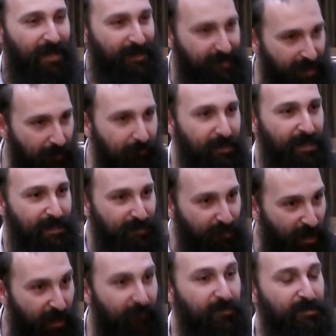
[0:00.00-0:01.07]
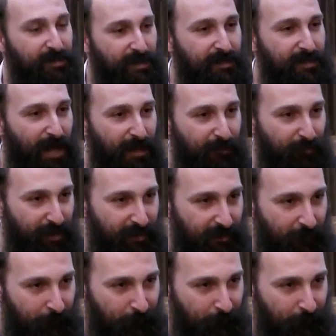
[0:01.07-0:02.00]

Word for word: Some days you have this excitement.